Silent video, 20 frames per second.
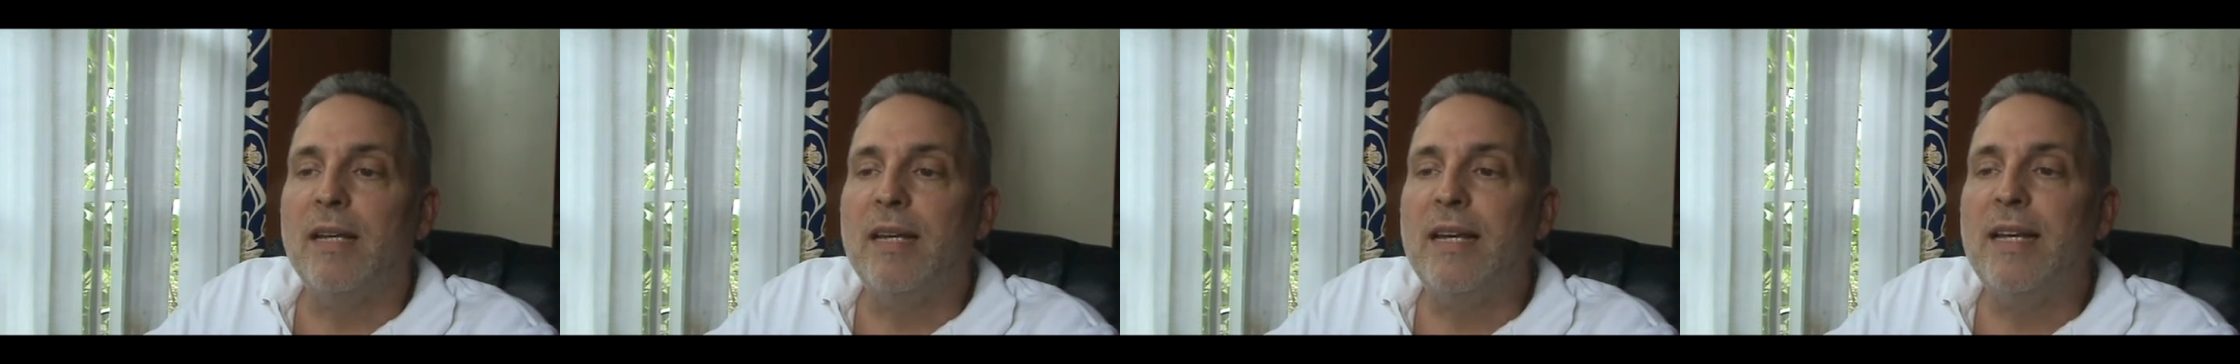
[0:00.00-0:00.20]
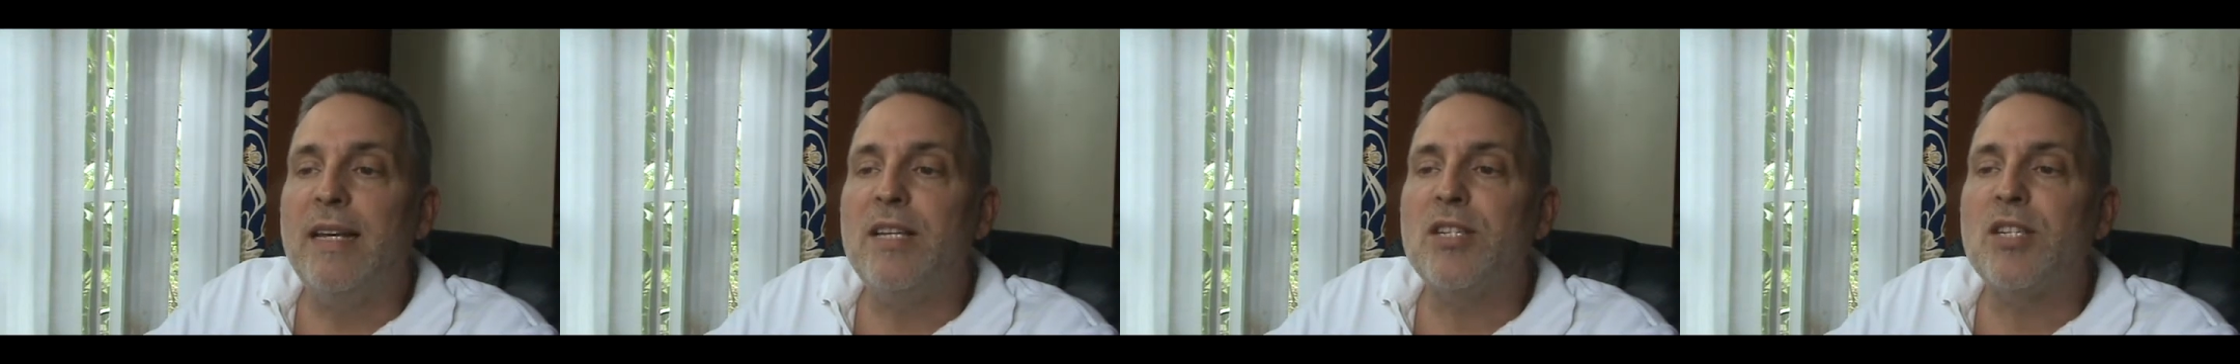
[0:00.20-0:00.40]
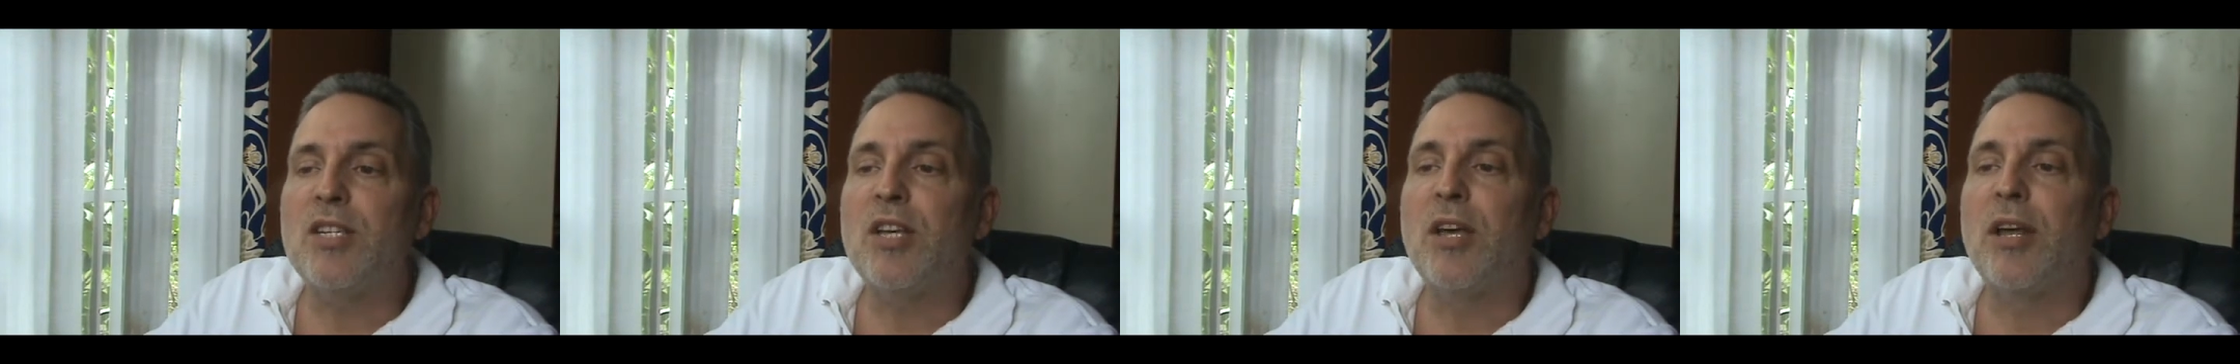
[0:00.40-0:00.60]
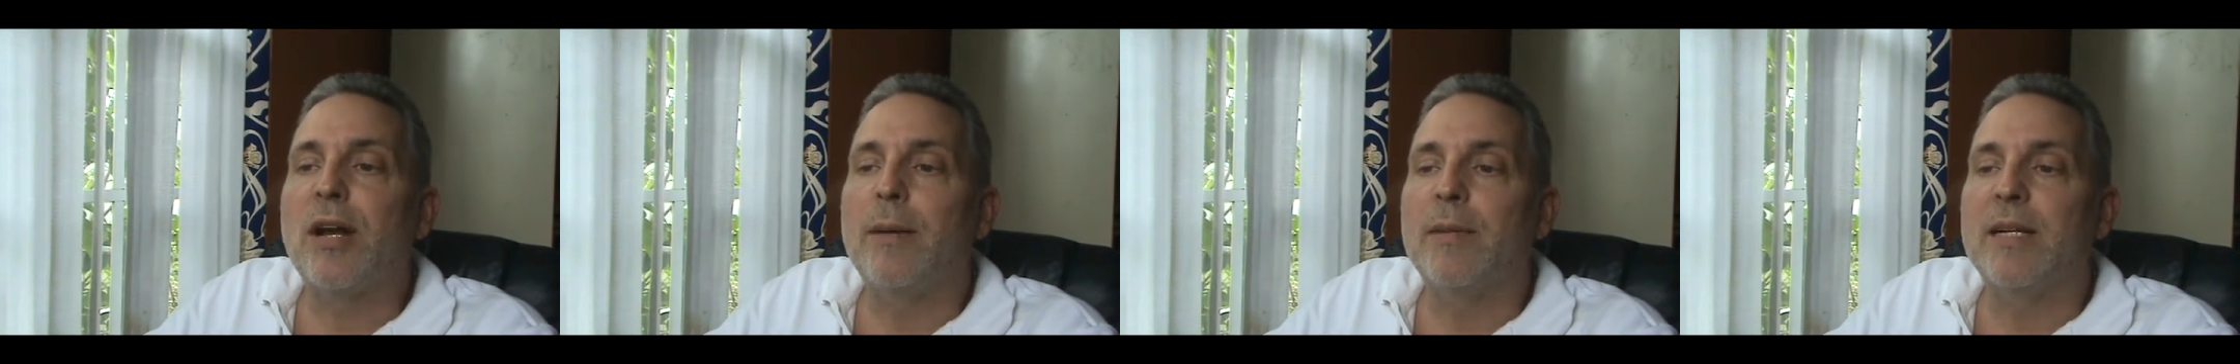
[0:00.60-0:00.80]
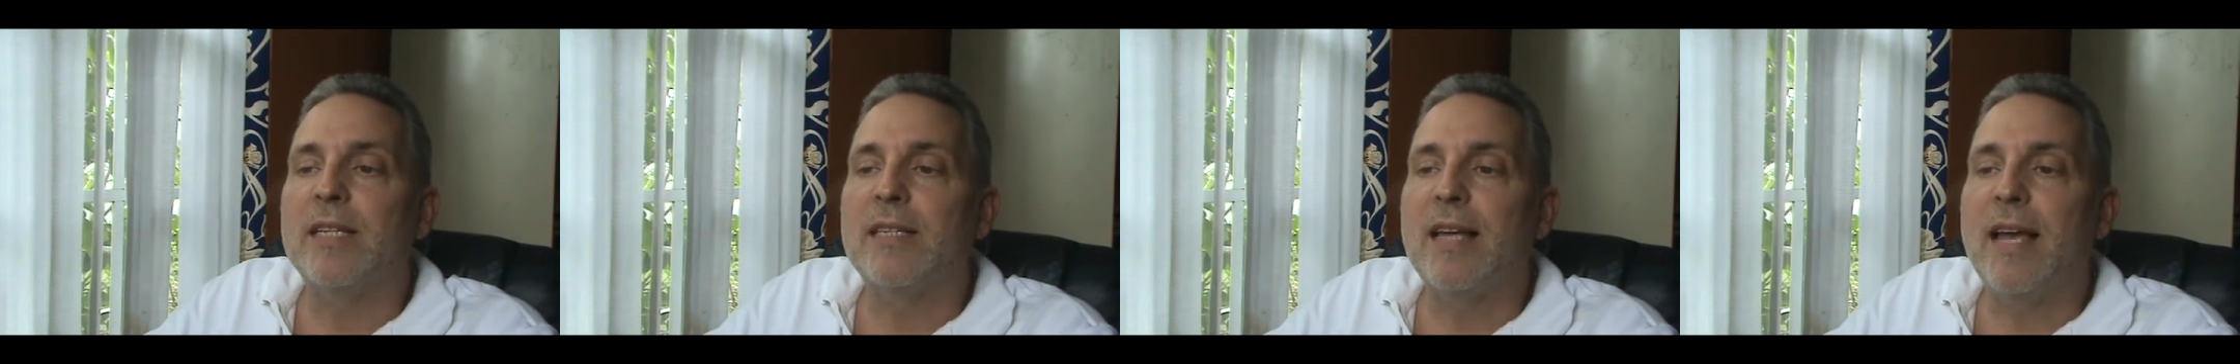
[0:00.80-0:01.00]
is
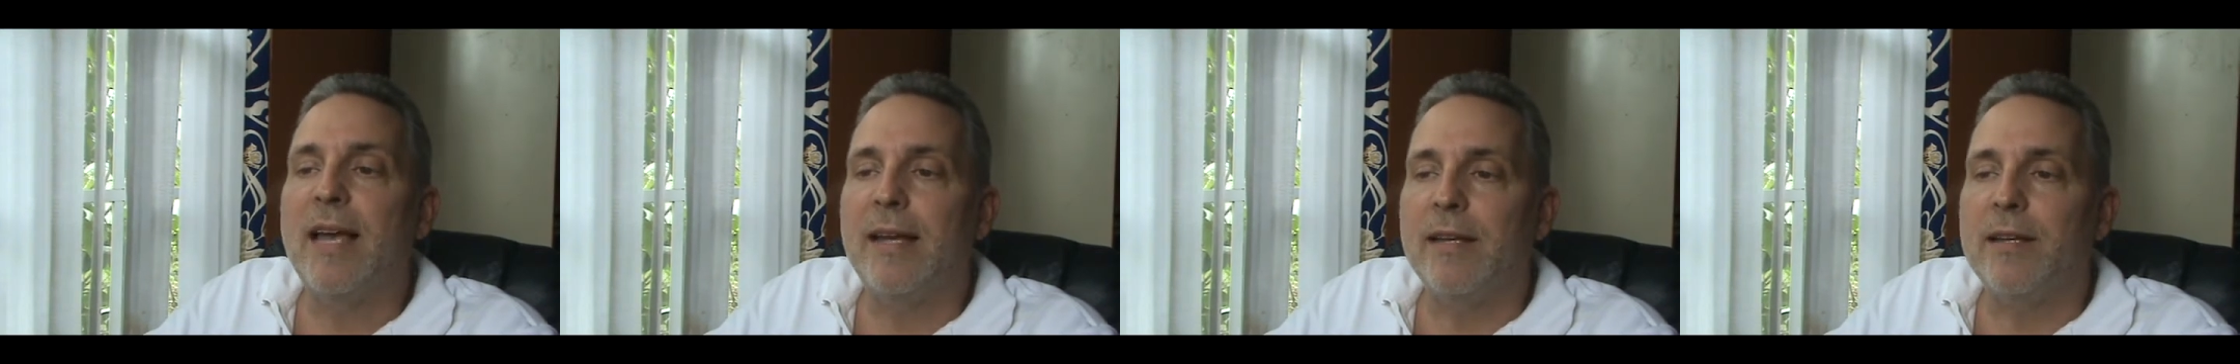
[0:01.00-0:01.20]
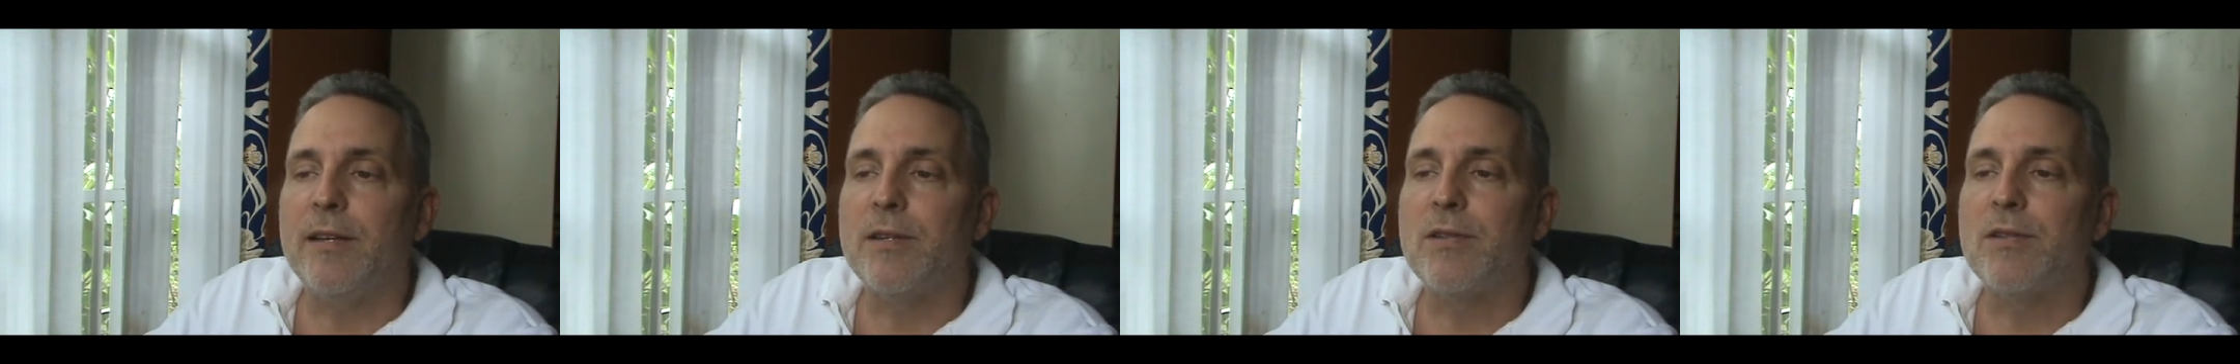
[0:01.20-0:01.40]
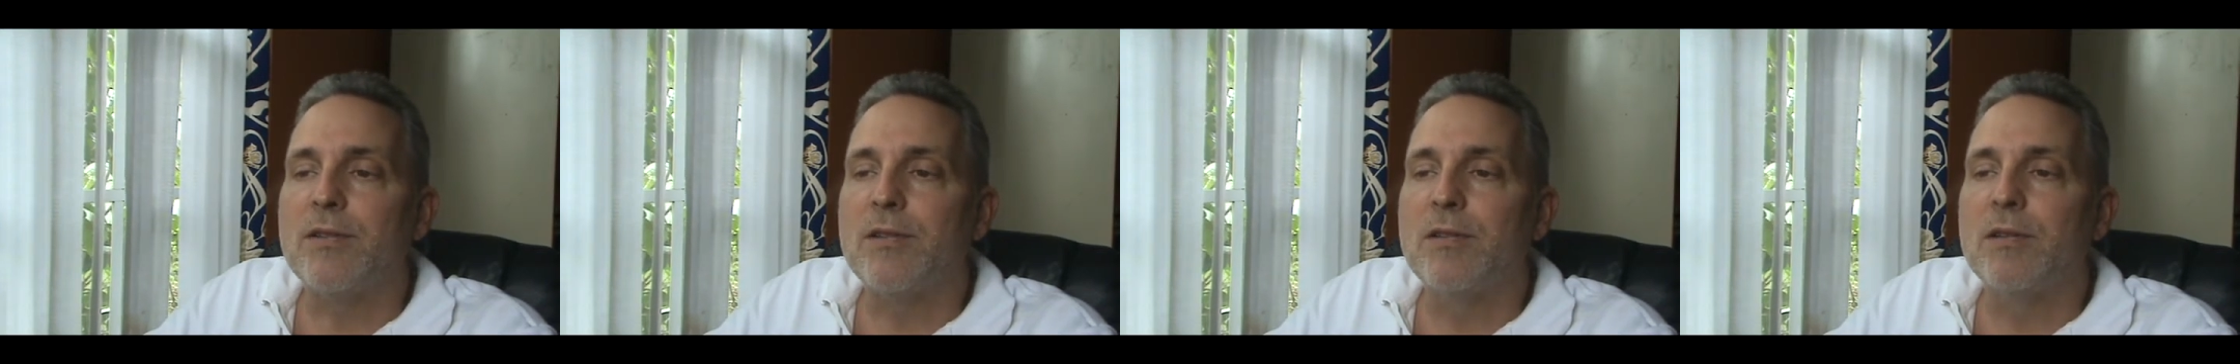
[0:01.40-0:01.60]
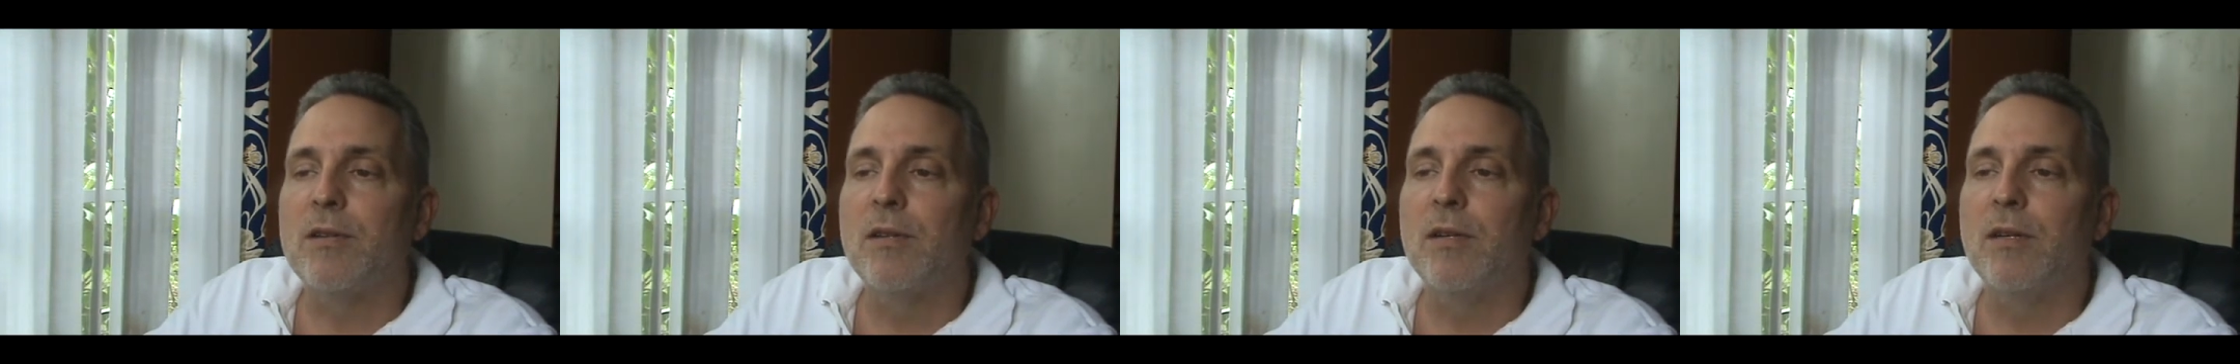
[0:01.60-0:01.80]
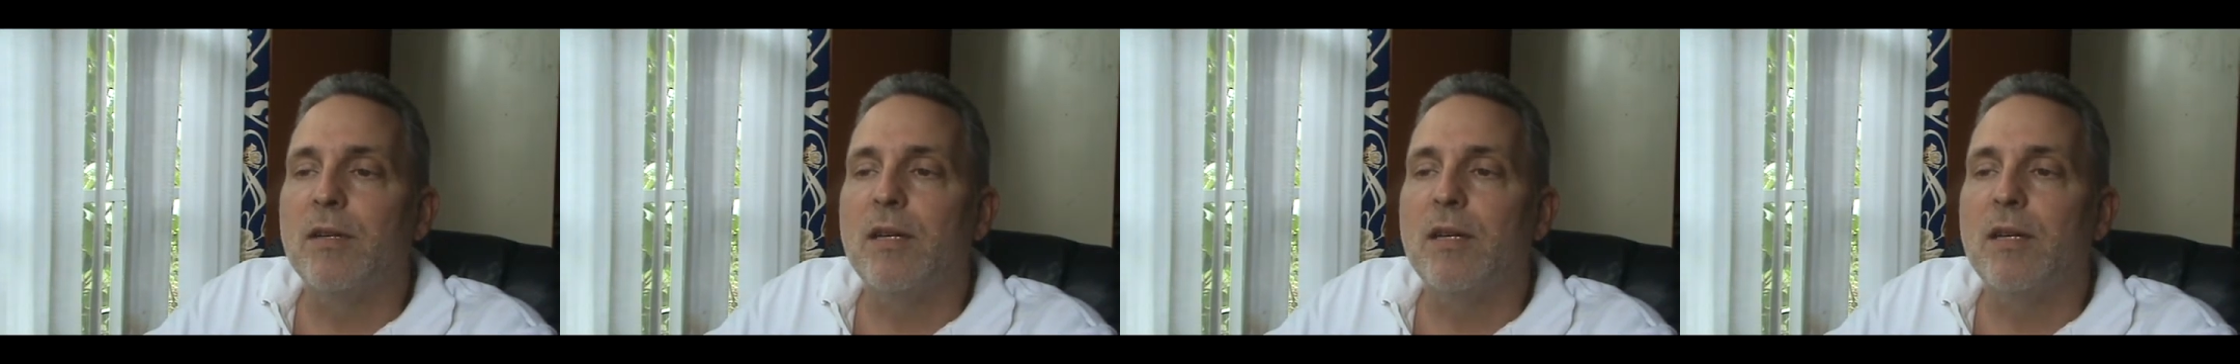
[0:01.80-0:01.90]
grammateis,